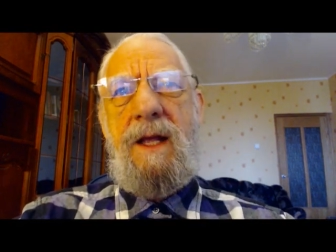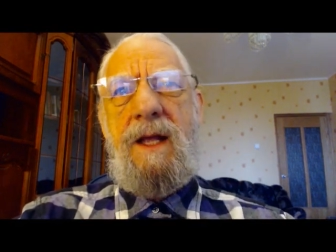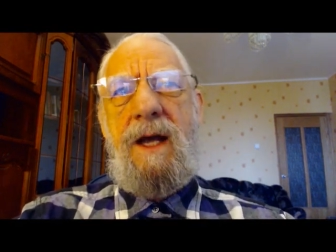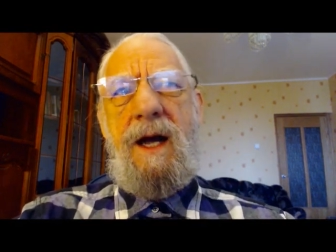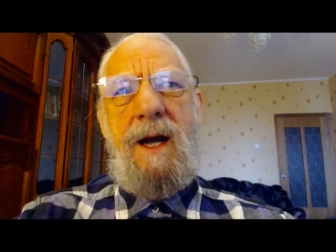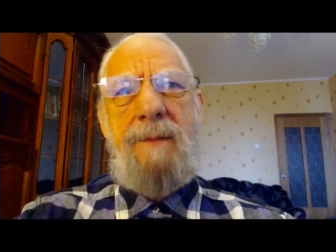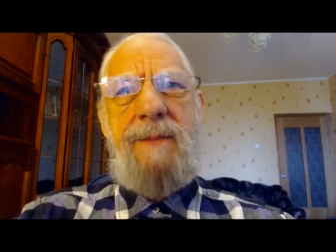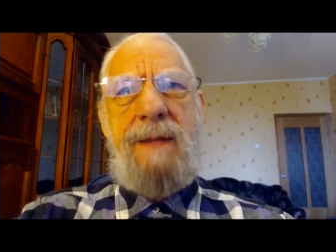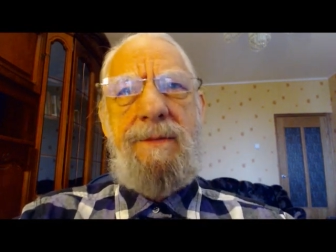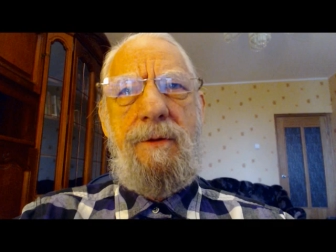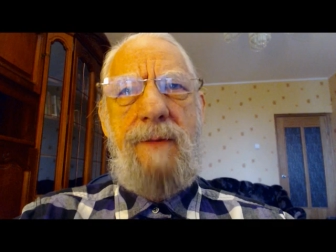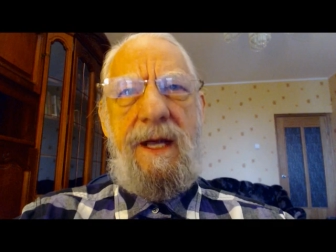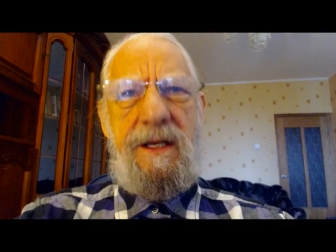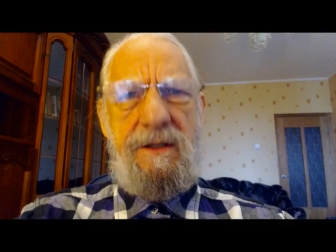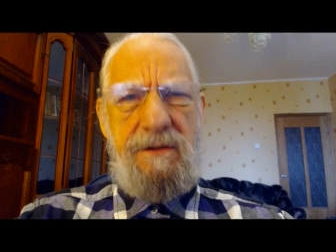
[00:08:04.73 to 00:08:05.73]
Uh, people
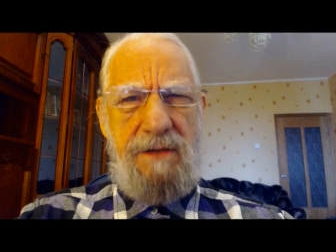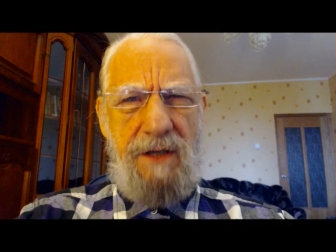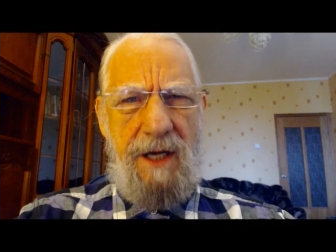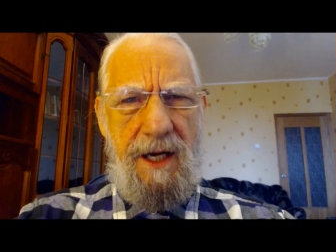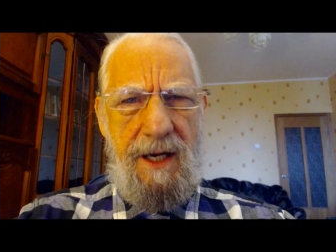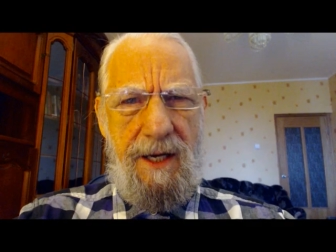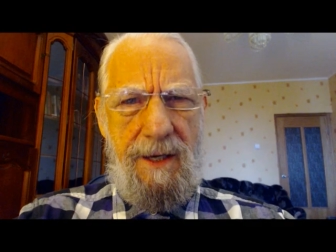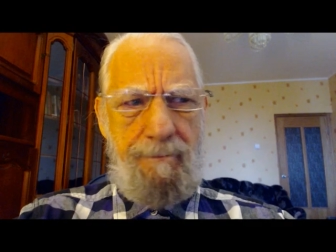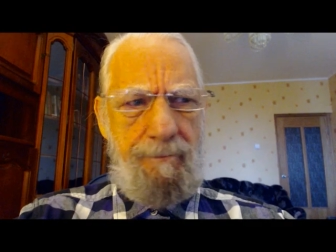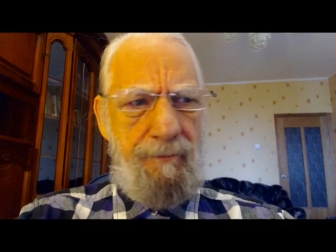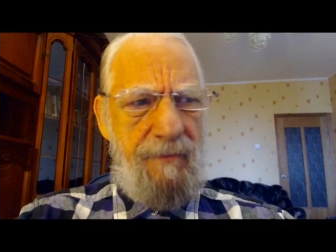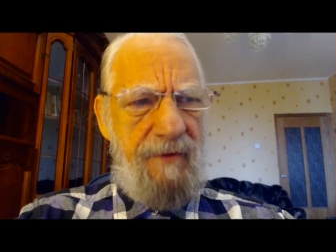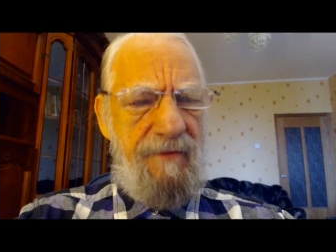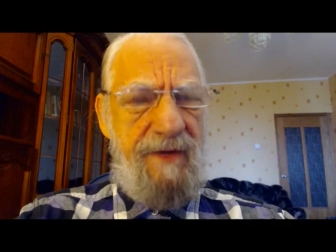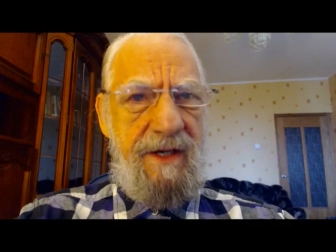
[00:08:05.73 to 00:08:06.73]
make uh,
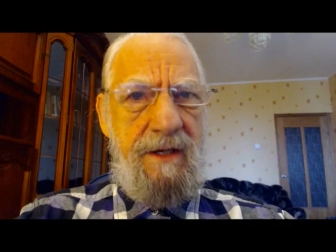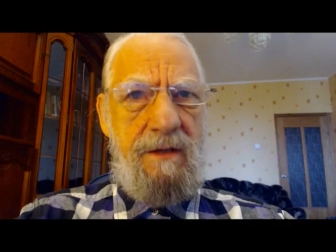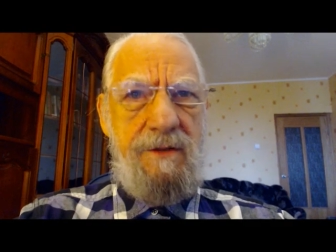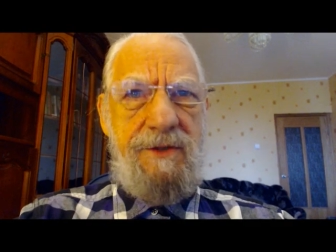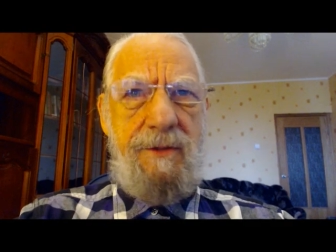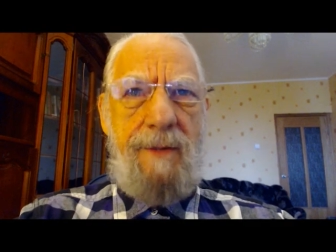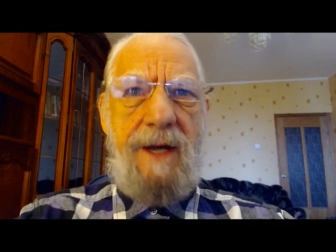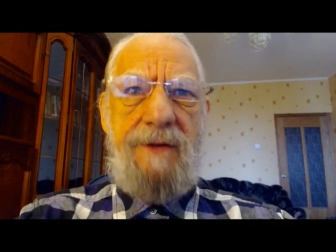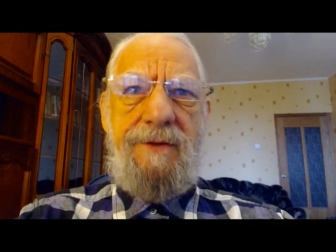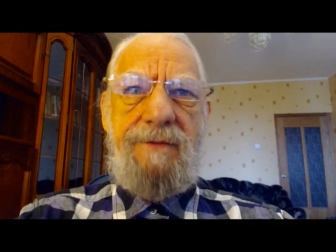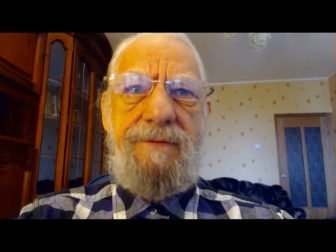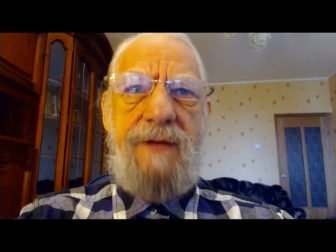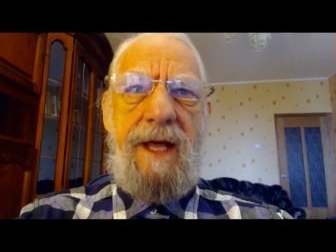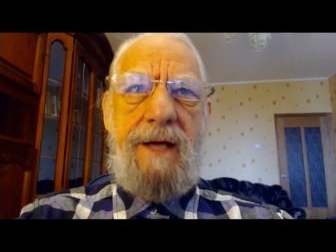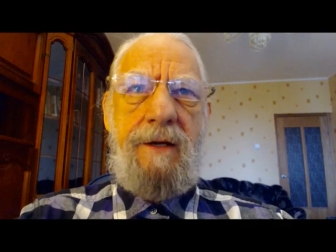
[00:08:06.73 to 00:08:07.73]
videos about the
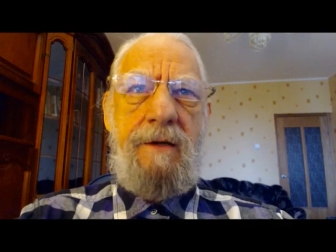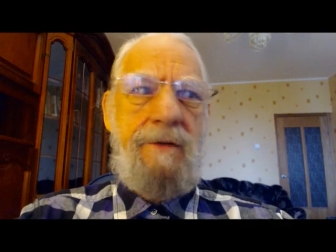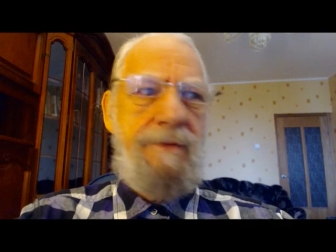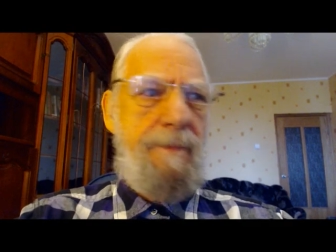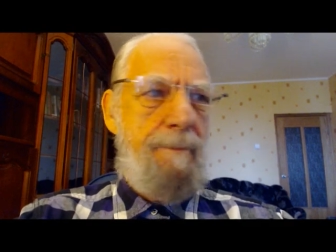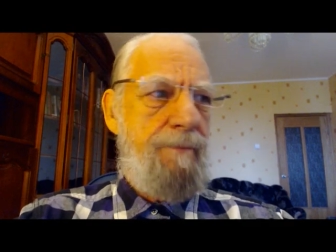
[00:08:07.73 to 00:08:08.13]
flat earth,